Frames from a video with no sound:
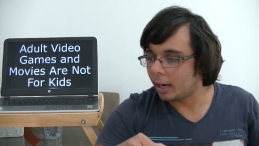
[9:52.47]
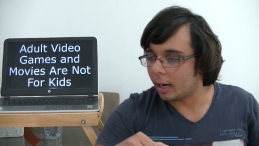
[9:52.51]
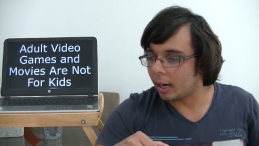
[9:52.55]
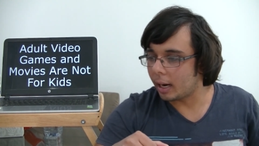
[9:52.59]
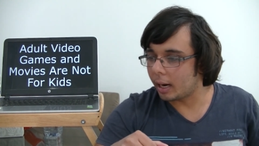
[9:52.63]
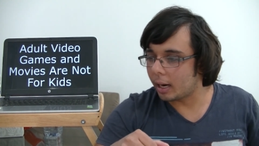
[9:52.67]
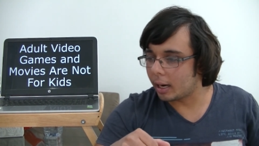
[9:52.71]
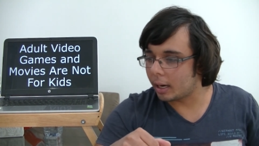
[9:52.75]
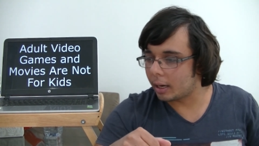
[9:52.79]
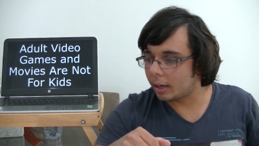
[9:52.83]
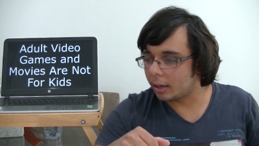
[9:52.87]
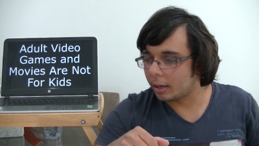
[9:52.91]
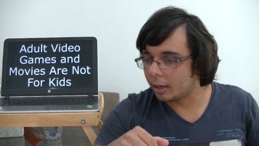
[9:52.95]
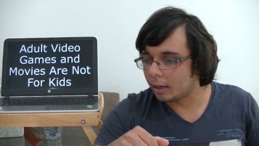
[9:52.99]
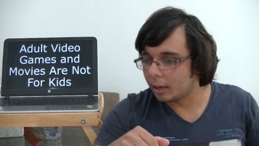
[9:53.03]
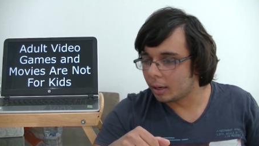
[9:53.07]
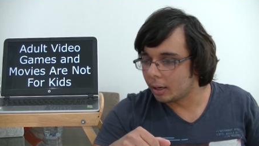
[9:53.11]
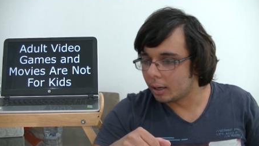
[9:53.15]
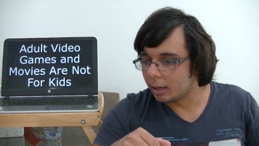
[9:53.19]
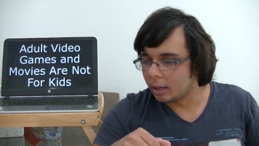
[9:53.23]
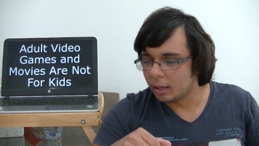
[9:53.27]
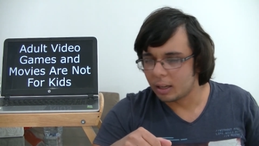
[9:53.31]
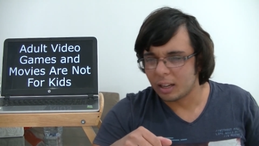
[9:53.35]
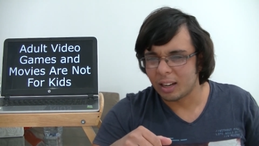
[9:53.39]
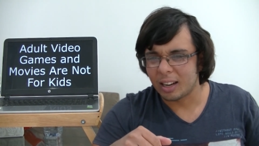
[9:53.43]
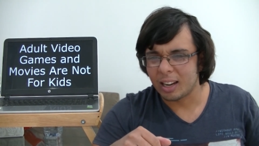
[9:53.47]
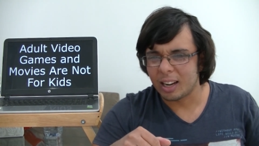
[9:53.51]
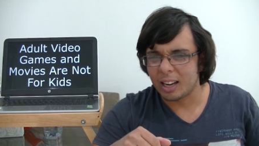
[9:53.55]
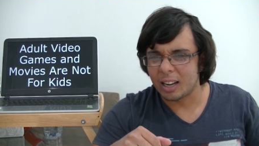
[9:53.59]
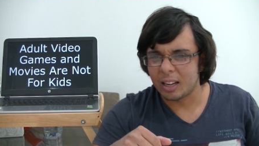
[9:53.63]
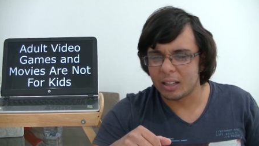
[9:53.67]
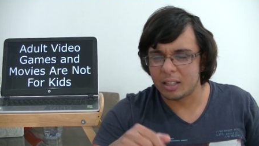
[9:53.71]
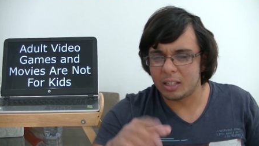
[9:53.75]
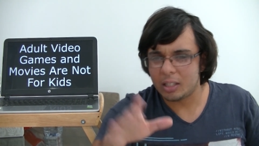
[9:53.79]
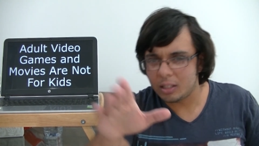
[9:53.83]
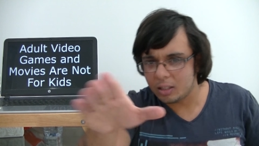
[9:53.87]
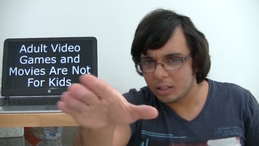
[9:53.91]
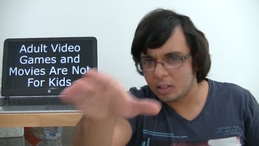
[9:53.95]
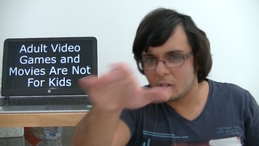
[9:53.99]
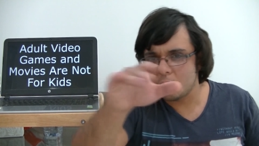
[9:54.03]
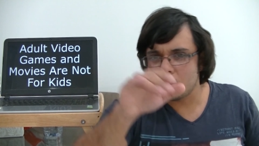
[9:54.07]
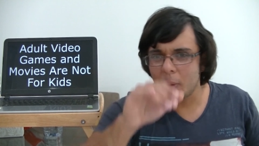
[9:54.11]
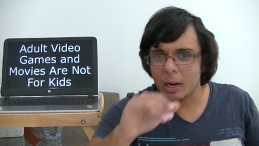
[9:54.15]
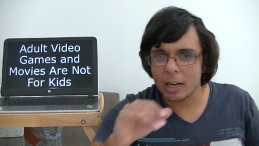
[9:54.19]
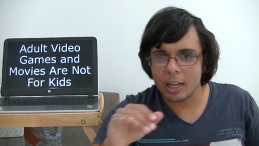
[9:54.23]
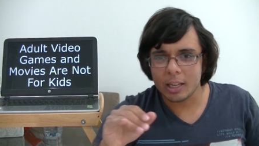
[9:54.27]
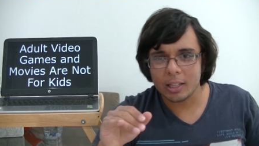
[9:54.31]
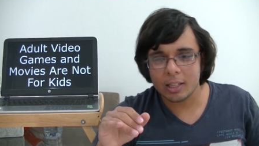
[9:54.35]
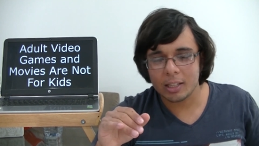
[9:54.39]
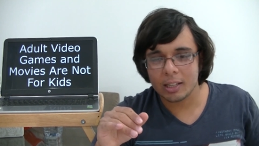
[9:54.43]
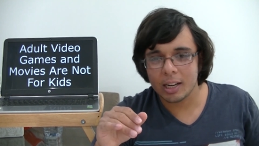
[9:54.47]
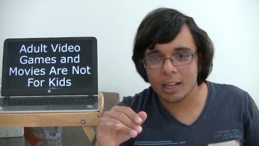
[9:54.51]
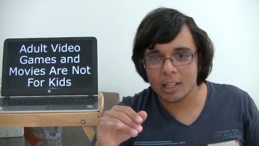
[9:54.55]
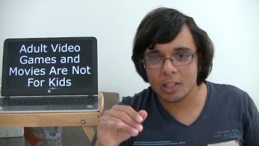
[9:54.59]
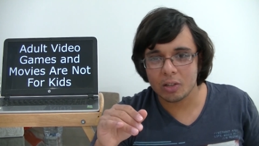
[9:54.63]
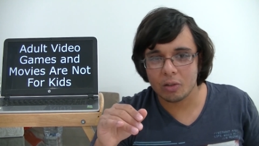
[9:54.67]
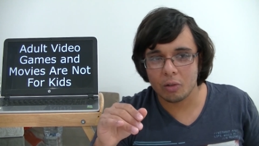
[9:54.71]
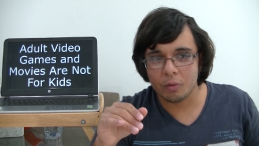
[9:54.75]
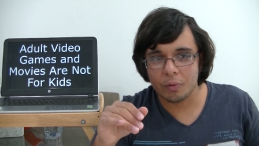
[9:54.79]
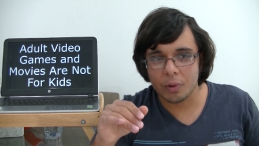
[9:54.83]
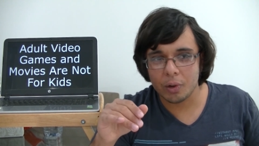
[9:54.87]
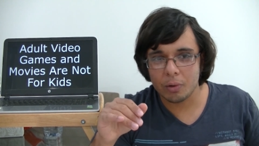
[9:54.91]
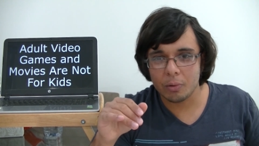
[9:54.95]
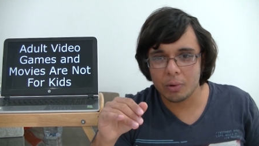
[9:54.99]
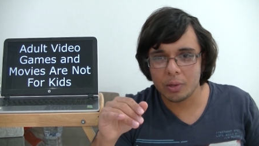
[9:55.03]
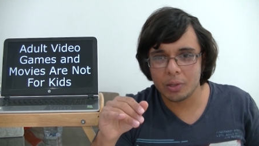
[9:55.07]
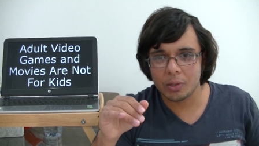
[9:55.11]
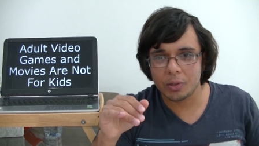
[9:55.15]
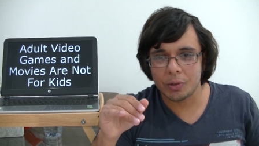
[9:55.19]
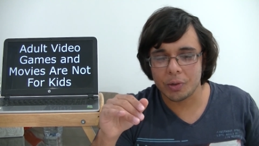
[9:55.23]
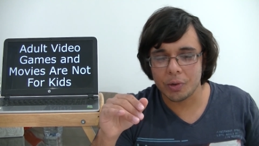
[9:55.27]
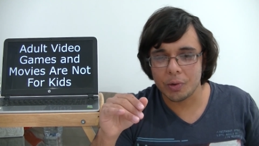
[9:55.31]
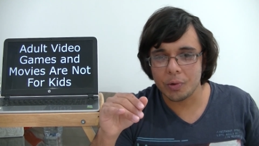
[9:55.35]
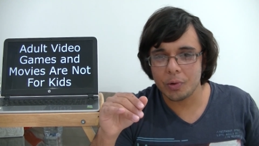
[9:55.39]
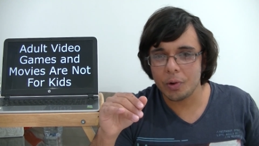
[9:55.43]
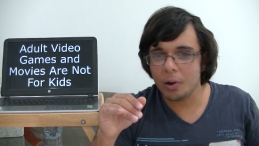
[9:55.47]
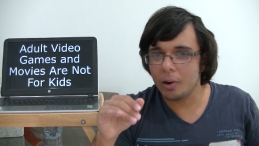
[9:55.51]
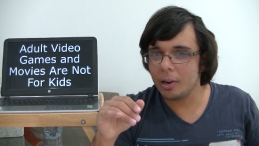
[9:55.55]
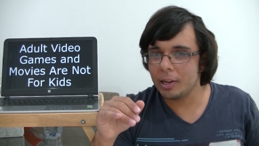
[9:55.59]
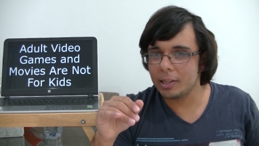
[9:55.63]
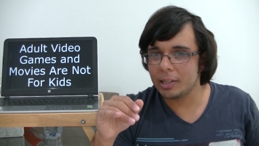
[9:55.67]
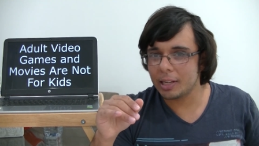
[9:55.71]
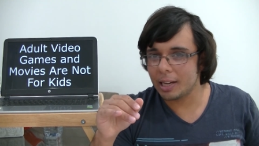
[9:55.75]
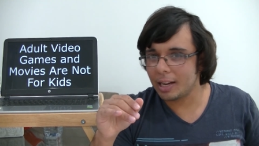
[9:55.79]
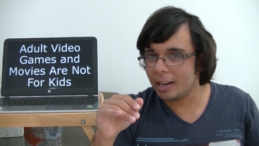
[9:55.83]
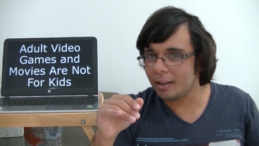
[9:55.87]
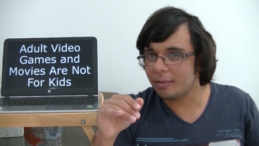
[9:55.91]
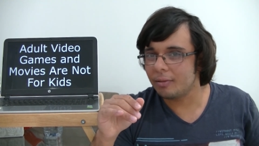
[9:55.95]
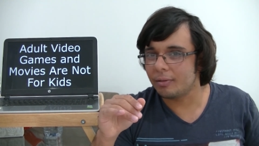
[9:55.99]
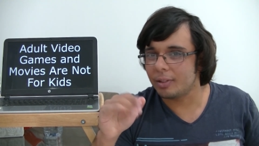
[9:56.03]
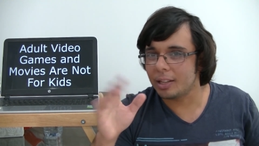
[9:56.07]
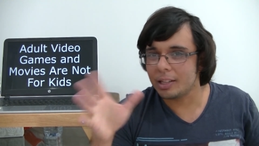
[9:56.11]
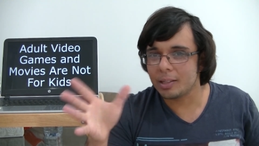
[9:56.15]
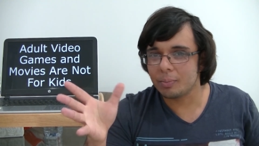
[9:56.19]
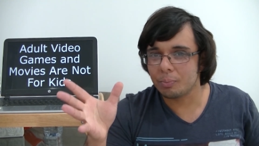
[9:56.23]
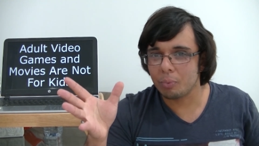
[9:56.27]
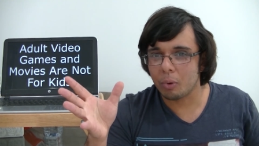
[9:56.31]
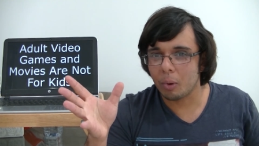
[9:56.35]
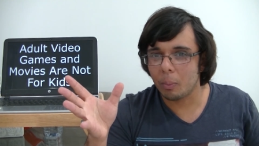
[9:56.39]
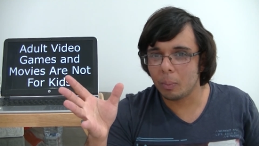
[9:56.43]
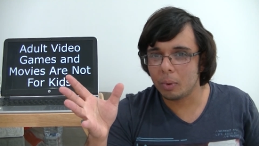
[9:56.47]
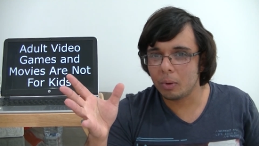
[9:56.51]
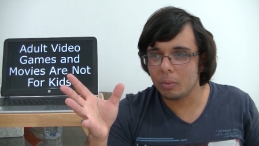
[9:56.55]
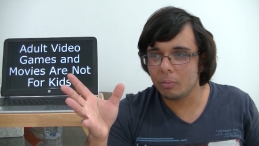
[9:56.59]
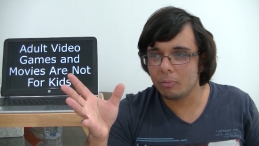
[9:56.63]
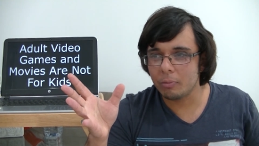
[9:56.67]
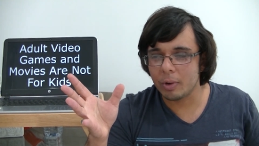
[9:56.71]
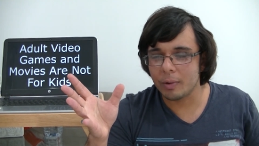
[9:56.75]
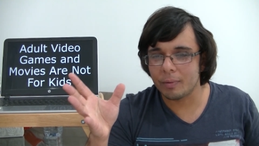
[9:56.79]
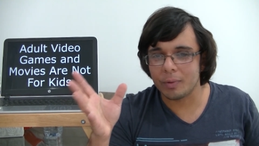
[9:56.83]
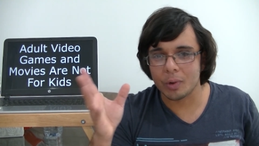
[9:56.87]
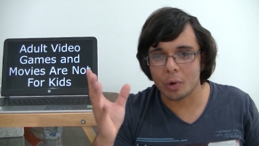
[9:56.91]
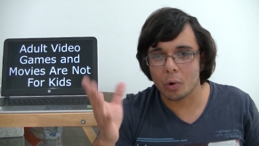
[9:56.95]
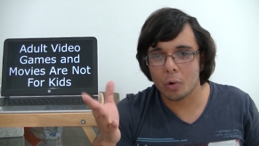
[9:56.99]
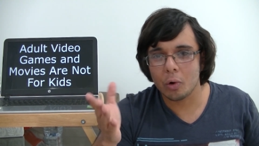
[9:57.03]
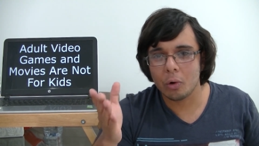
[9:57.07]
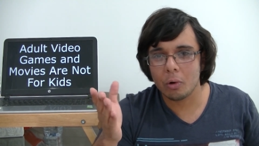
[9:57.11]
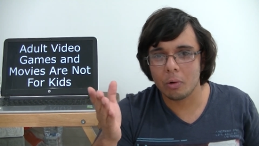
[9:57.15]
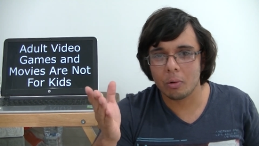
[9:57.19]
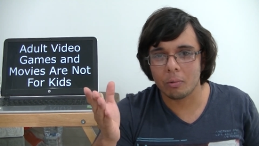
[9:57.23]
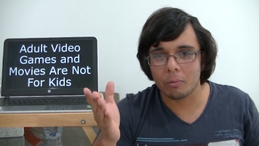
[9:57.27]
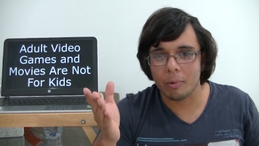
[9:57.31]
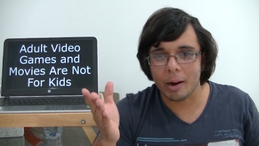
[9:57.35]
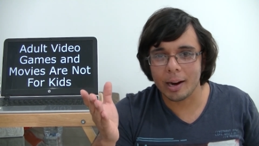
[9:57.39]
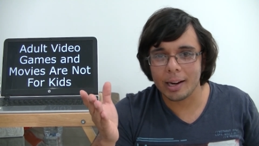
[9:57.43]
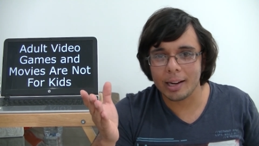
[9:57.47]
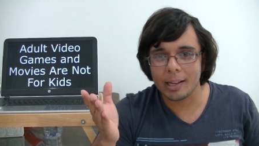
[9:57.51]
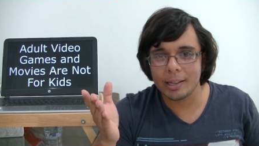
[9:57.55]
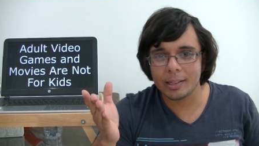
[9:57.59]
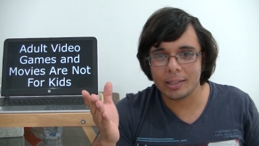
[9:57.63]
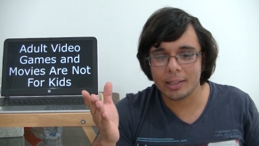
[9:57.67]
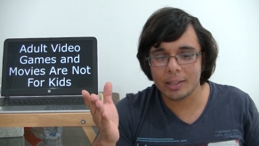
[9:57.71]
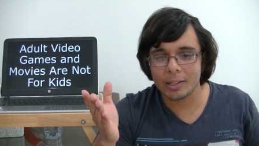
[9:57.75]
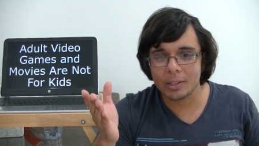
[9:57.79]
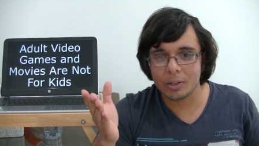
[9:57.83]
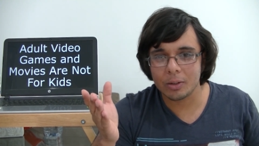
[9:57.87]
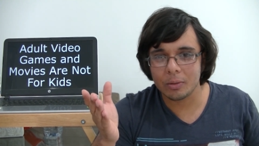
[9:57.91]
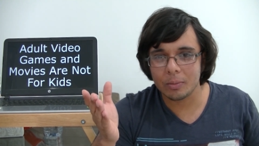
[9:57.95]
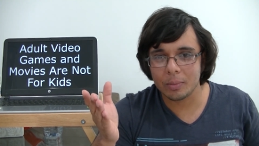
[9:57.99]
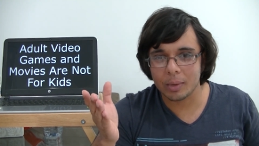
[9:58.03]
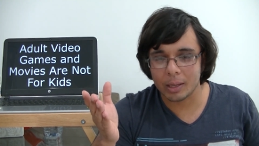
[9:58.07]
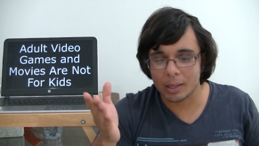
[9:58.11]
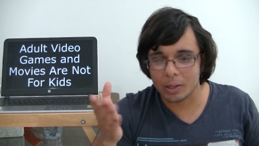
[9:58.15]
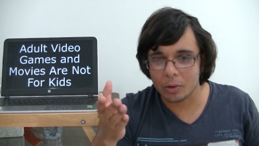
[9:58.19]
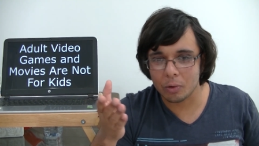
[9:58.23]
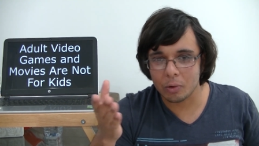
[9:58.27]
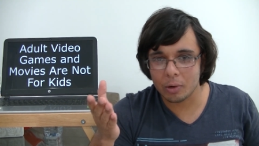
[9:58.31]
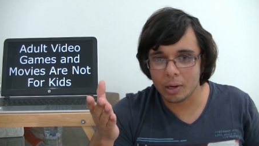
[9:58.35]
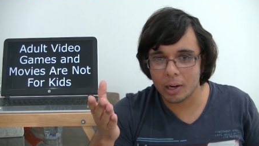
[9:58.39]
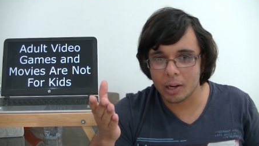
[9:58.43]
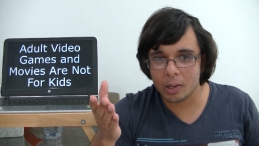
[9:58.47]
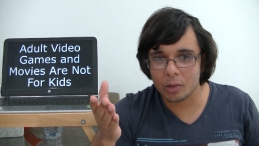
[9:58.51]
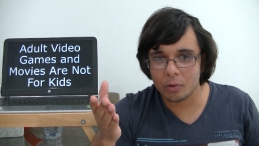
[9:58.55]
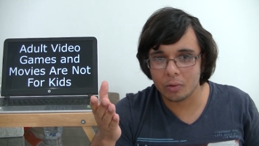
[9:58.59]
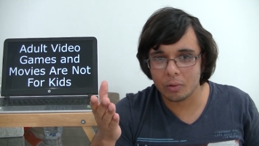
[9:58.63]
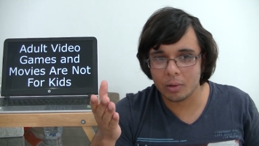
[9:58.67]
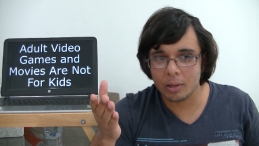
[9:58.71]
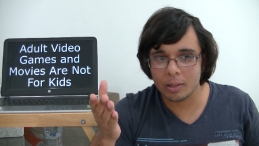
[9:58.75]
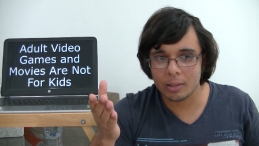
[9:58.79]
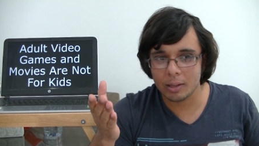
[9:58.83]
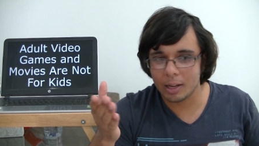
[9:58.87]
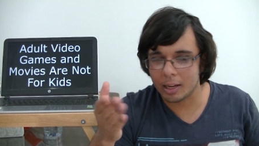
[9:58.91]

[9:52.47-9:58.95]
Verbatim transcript: And uh, to my international viewers, do you guys have this problem with your rating system in your countries?